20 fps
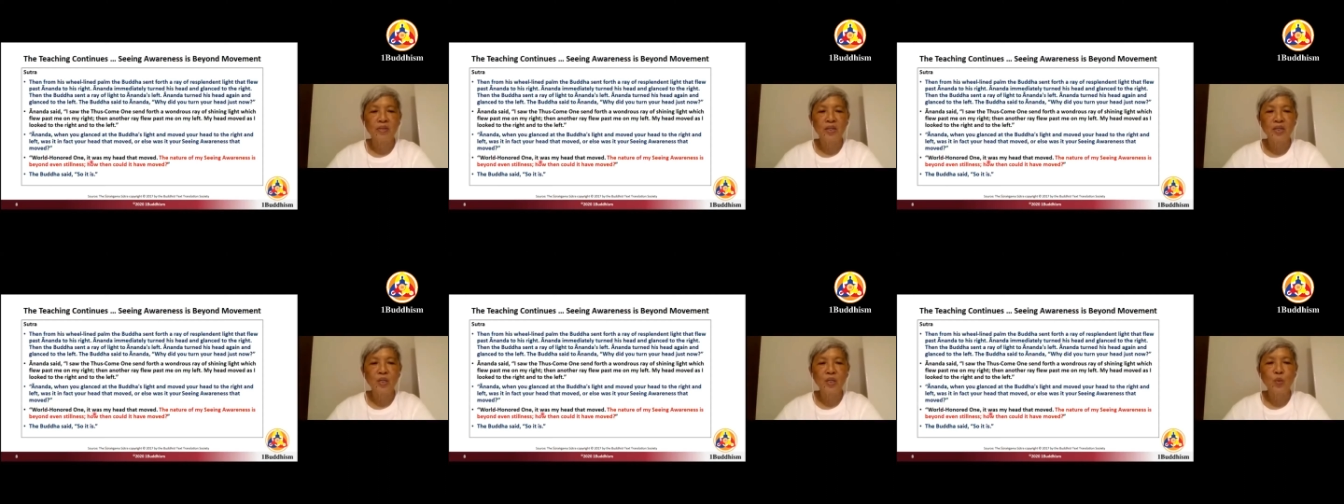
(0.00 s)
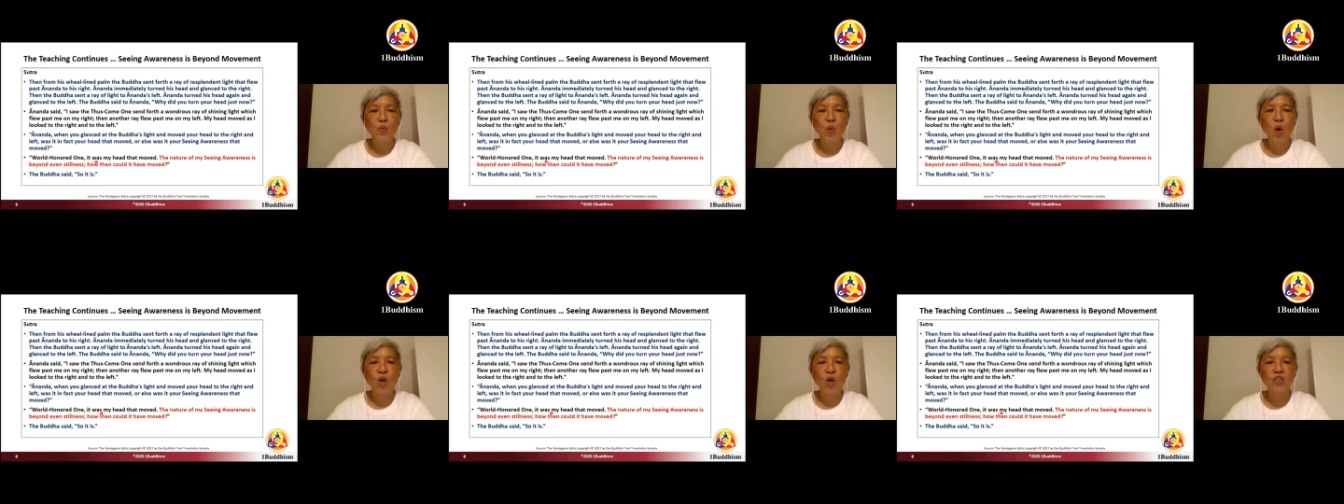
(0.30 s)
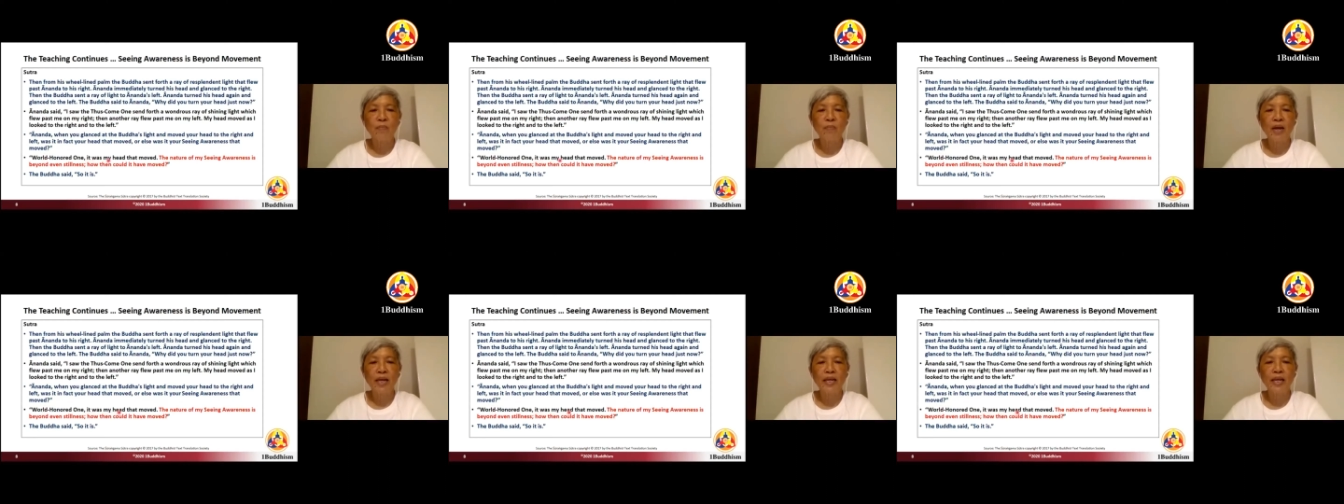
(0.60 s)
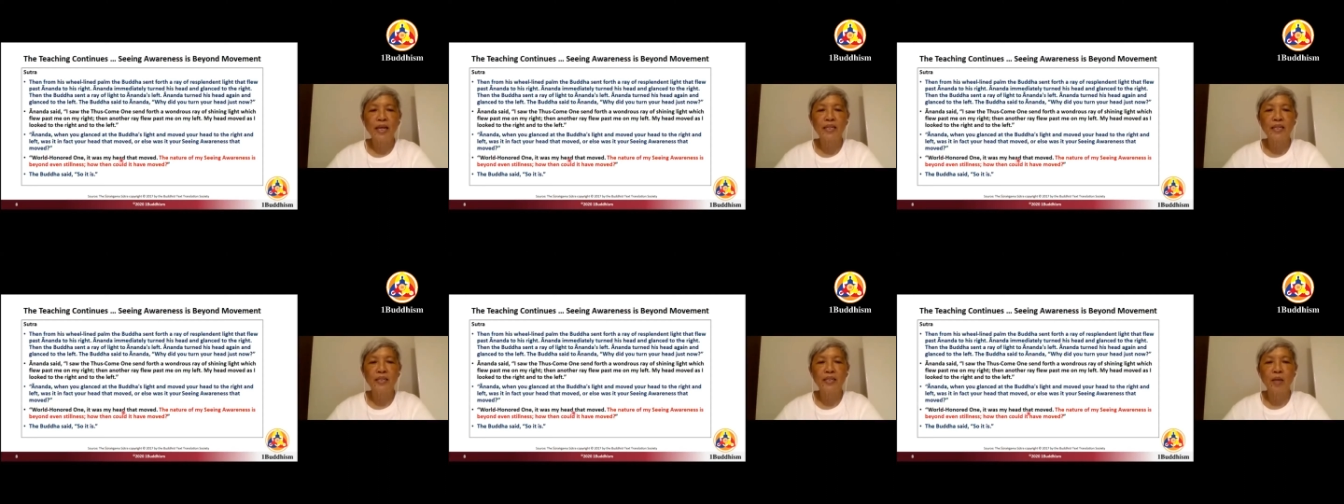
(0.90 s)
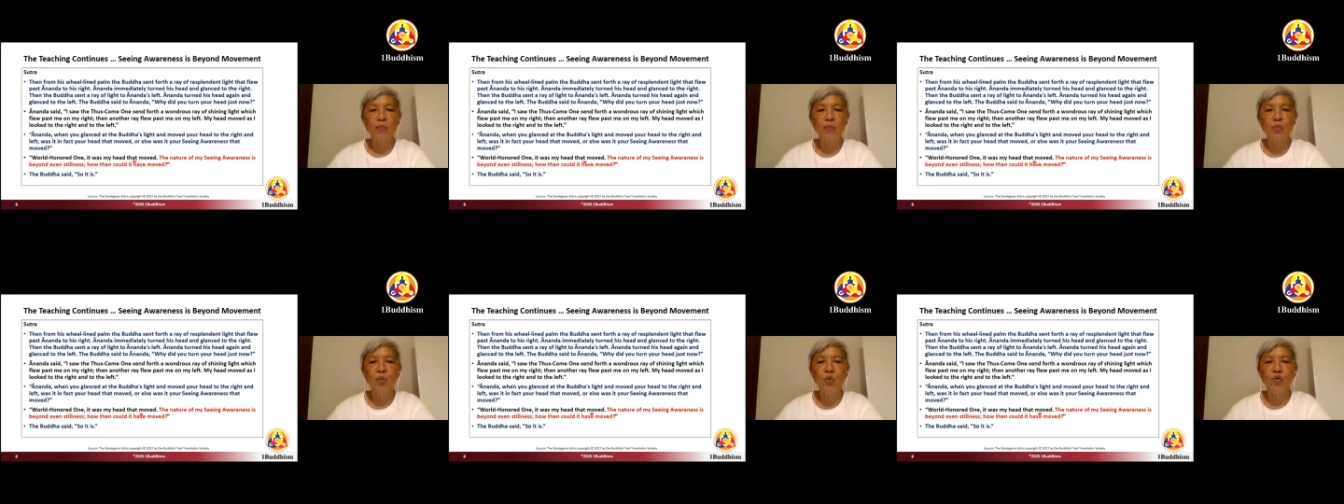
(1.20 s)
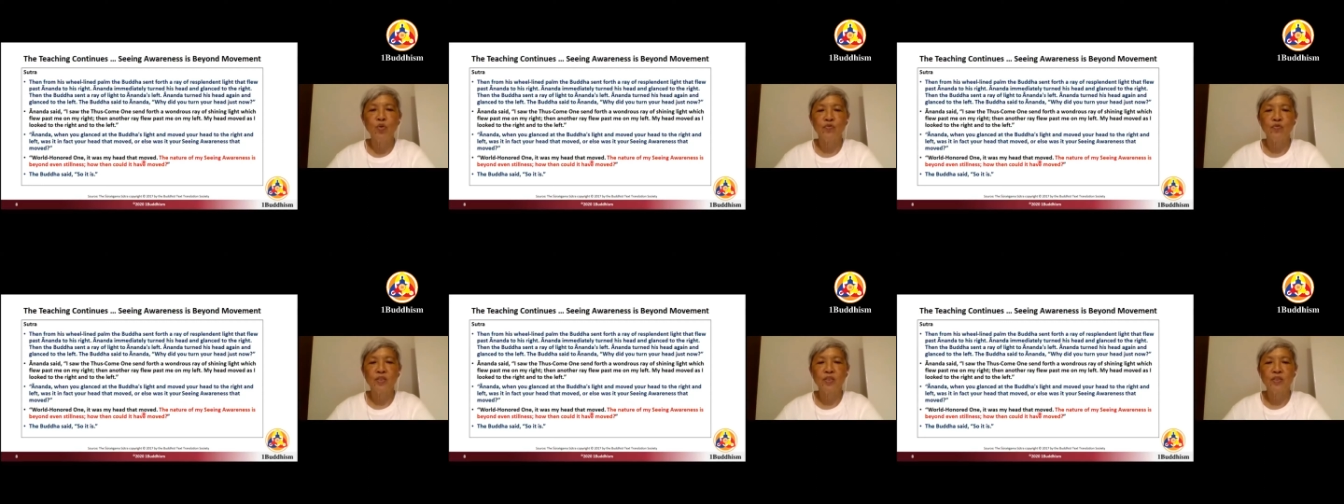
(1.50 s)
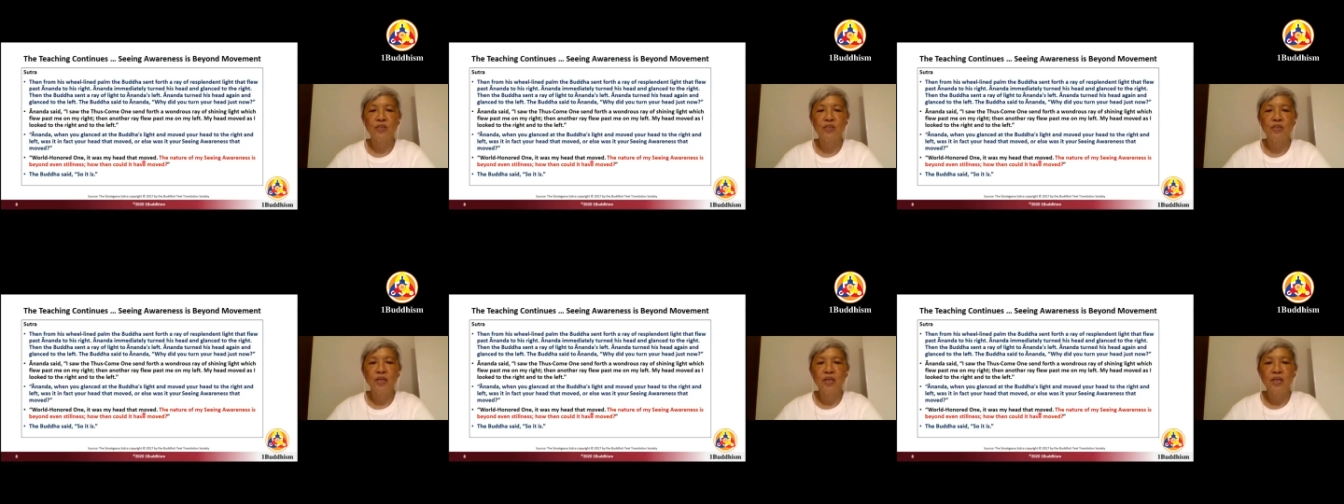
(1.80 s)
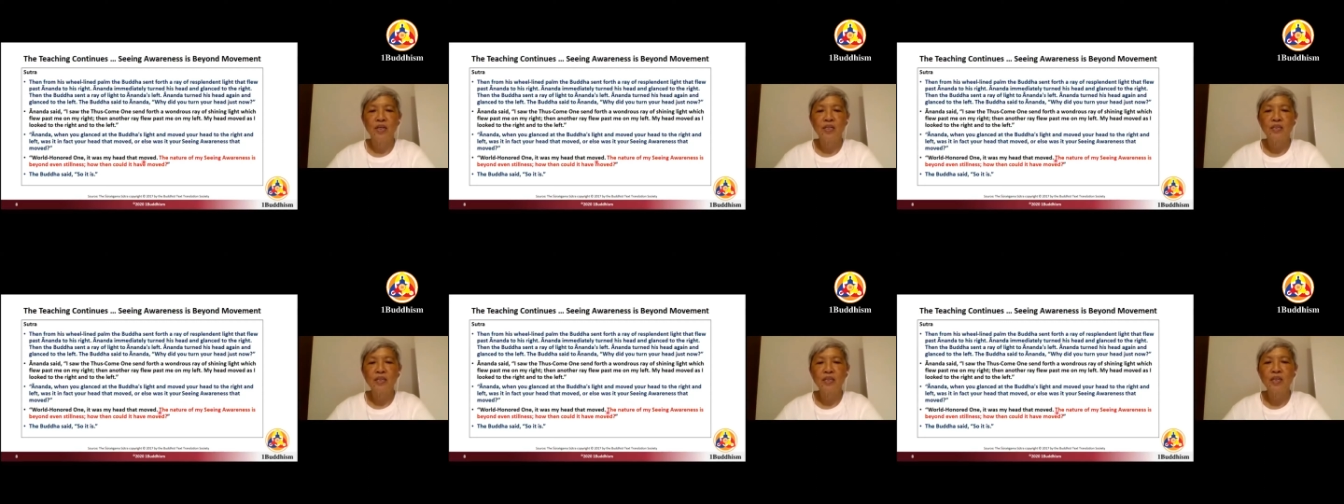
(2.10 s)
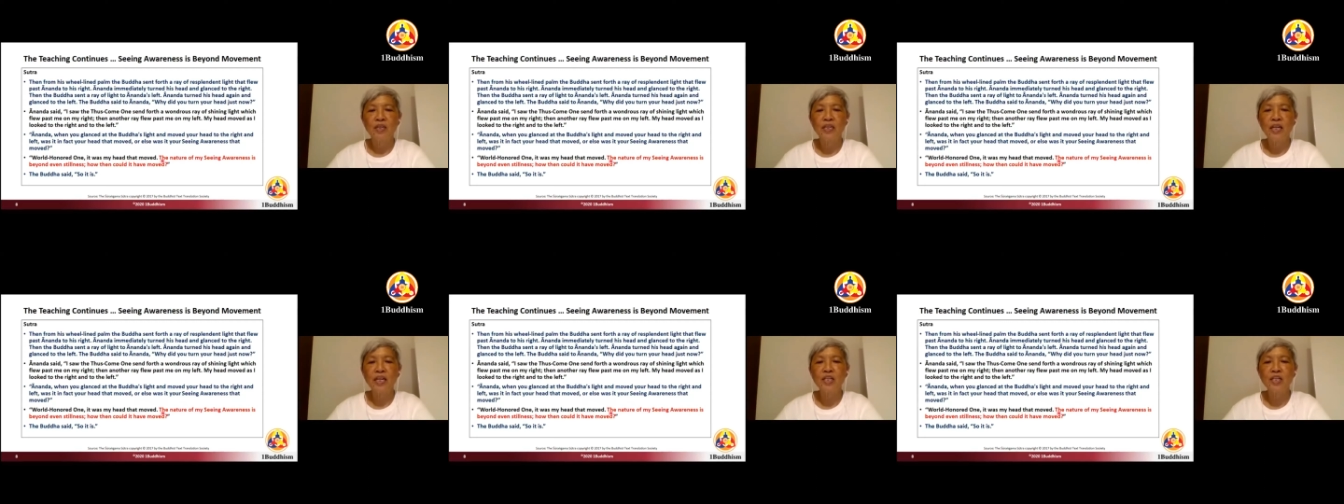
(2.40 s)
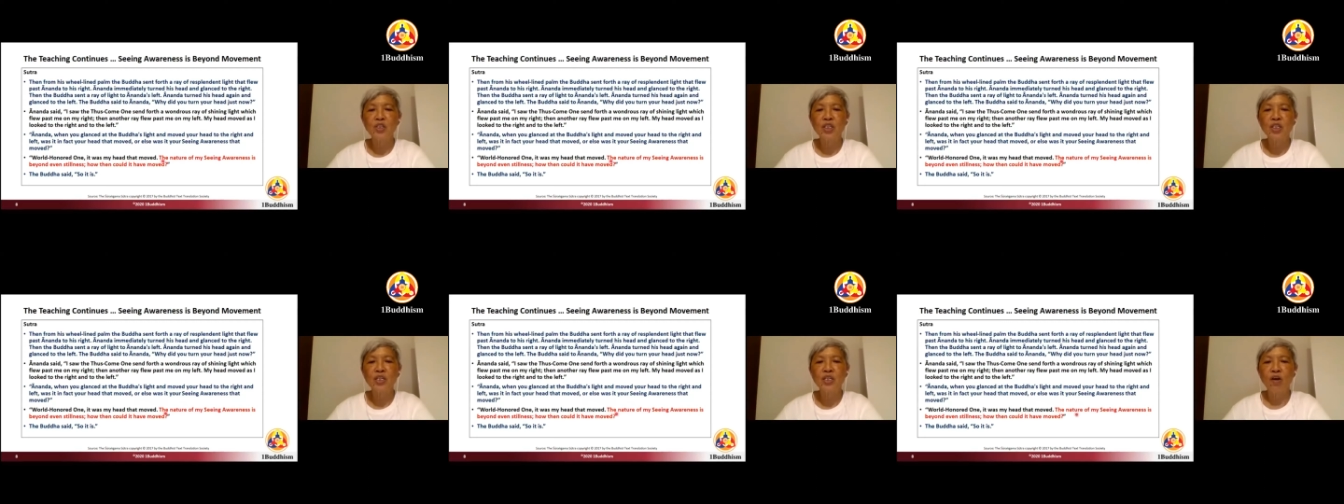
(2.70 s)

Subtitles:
it was my head that moved. The nature